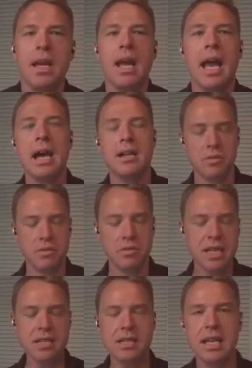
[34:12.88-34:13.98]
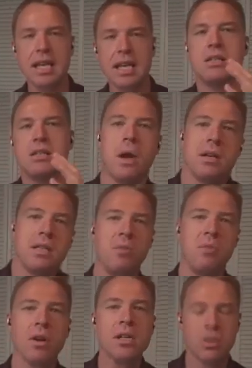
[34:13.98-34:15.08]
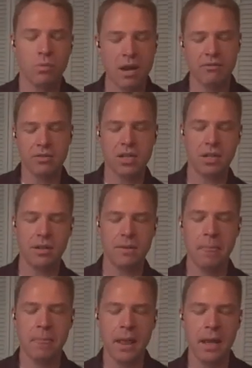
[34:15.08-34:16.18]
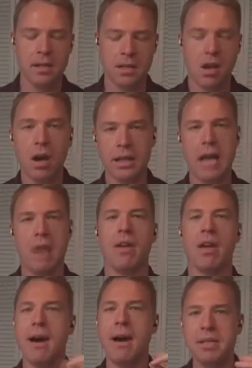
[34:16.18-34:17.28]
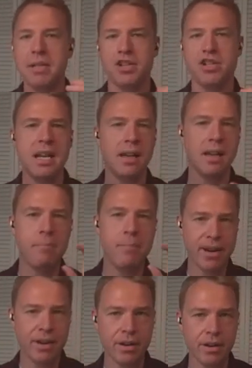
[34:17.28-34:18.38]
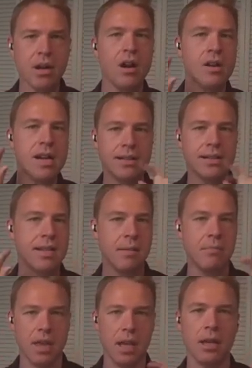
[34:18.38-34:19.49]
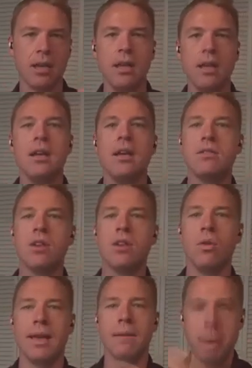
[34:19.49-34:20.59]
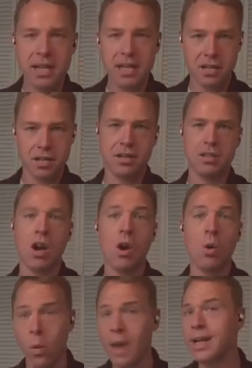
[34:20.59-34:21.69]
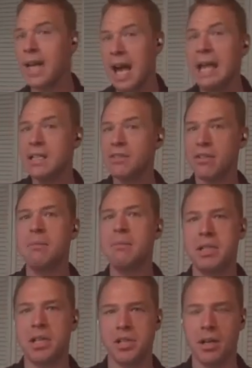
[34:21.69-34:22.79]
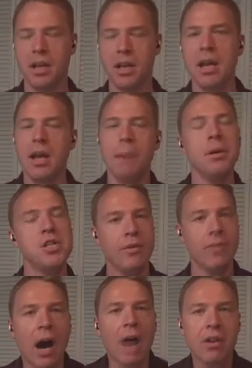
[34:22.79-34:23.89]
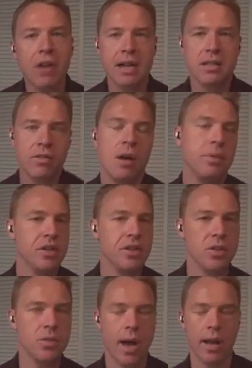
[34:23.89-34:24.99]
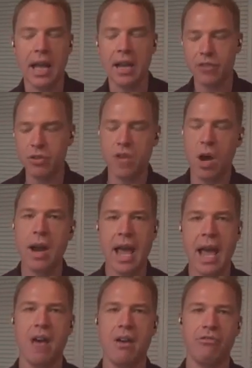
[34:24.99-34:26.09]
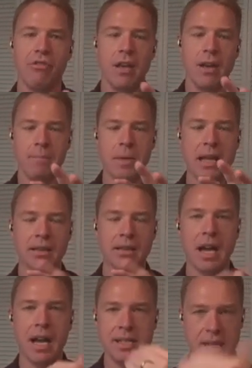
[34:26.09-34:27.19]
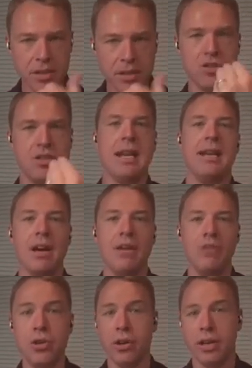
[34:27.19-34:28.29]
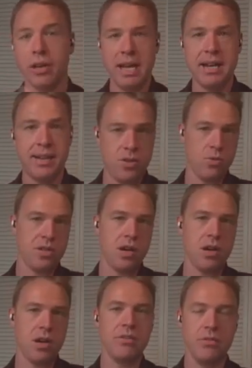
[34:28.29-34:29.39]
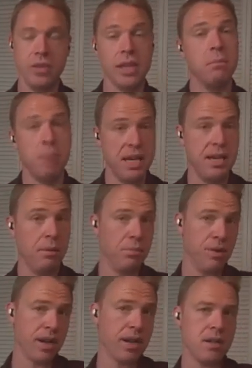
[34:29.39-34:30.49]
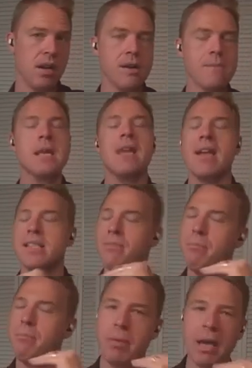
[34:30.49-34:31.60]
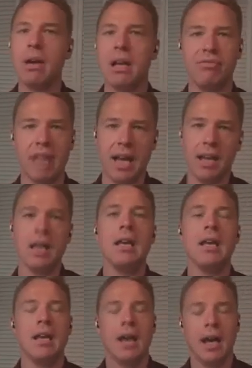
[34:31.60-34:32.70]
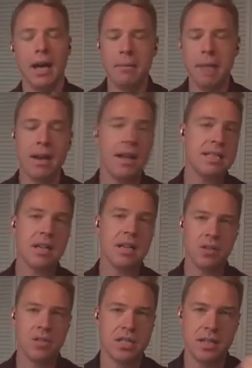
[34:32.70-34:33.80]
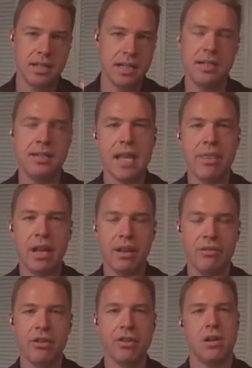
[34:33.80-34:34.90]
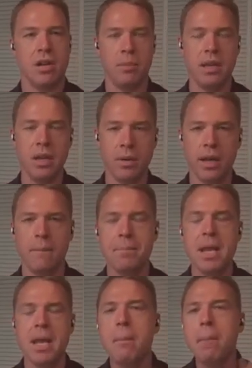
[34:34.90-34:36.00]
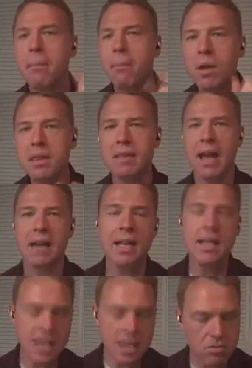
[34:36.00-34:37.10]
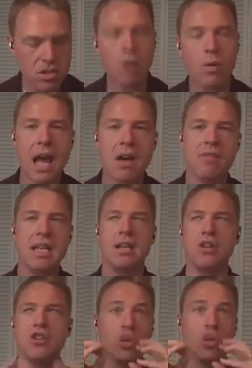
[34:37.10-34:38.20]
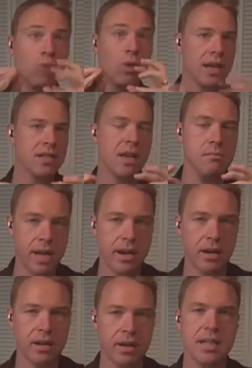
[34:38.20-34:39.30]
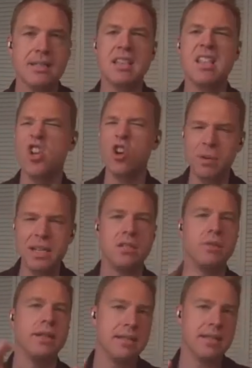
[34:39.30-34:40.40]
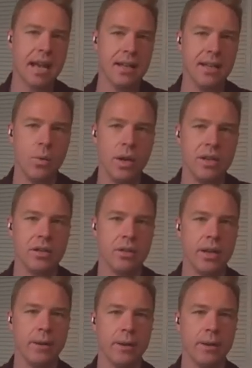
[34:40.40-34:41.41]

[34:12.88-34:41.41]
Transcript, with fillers: And this is where it's important to, to, to call out that competition and competitor are not the same thing. So competitors are one kind of competition, but you have other kinds of competition as well. And if you don't have a lot a deep understanding of who your competitors are of who the competing products are that's a big red flag um, and it's also just a, a, death knell for your startup anyway. But more than that, let's say you don't have any direct competitors. Let's say that nobody's doing exactly what you're doing.